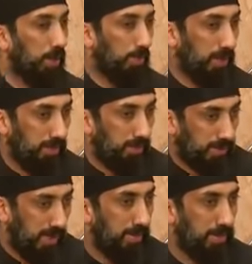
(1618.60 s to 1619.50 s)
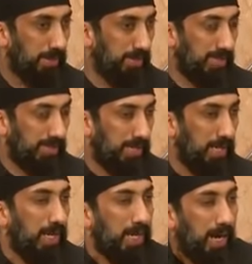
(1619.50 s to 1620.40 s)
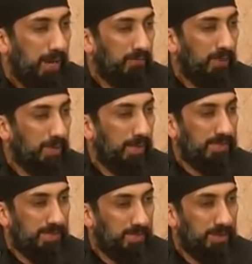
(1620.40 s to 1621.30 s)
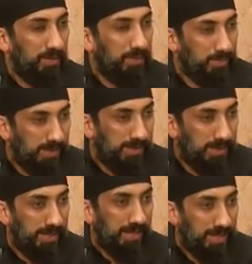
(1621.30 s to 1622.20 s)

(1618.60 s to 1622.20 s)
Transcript: you know, one of the most common things they say, I felt like something was missing and I